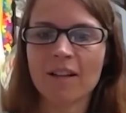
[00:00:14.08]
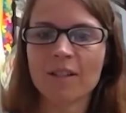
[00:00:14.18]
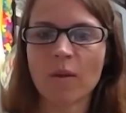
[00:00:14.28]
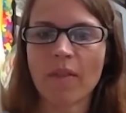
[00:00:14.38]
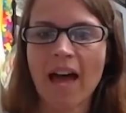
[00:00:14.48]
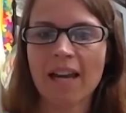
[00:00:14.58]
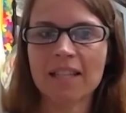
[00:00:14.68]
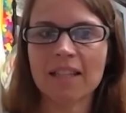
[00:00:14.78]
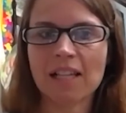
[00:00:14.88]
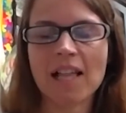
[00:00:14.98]
so that
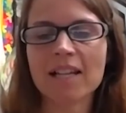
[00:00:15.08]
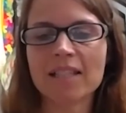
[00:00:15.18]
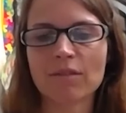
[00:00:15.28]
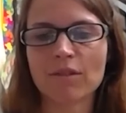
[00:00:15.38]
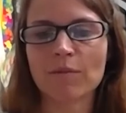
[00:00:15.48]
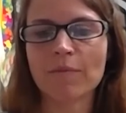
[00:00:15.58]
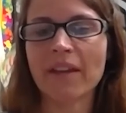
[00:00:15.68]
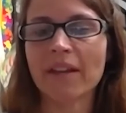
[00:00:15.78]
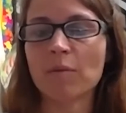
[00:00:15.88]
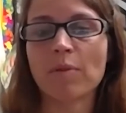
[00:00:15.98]
in the classroom
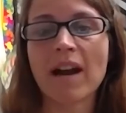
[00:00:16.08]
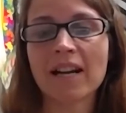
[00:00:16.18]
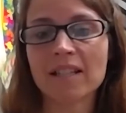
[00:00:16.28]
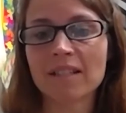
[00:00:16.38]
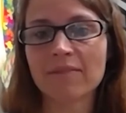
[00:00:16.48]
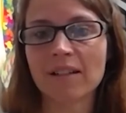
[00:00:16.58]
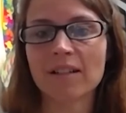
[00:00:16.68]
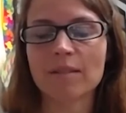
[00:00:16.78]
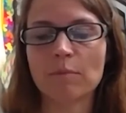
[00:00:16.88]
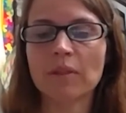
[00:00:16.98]
they could practice
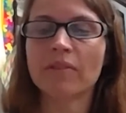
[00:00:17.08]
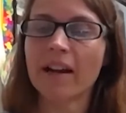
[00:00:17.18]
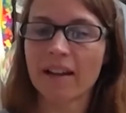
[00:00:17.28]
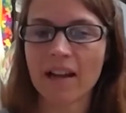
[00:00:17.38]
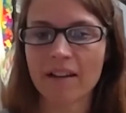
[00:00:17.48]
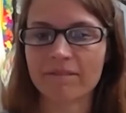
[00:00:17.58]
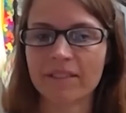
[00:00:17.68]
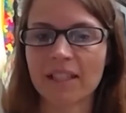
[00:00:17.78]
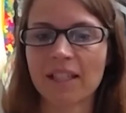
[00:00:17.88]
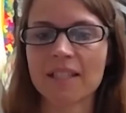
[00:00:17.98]
first, build that
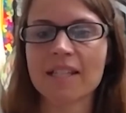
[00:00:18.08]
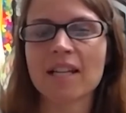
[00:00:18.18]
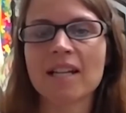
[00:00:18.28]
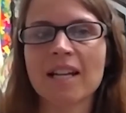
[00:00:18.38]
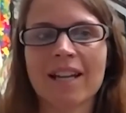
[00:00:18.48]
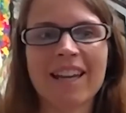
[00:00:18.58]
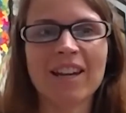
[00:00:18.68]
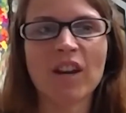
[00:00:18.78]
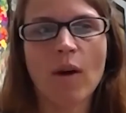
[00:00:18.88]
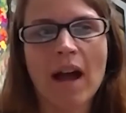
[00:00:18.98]
confidence, kind
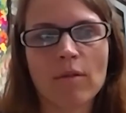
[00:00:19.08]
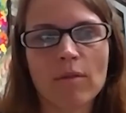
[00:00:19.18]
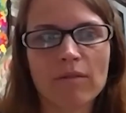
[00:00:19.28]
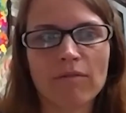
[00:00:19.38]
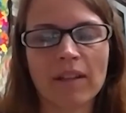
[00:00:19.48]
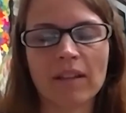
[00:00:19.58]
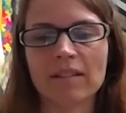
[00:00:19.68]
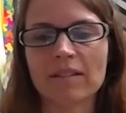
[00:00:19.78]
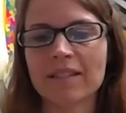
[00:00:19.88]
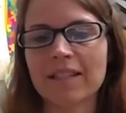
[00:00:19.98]
of know how it
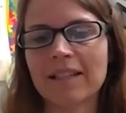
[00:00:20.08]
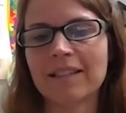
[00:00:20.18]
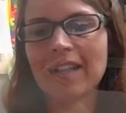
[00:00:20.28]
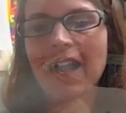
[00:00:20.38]
feels and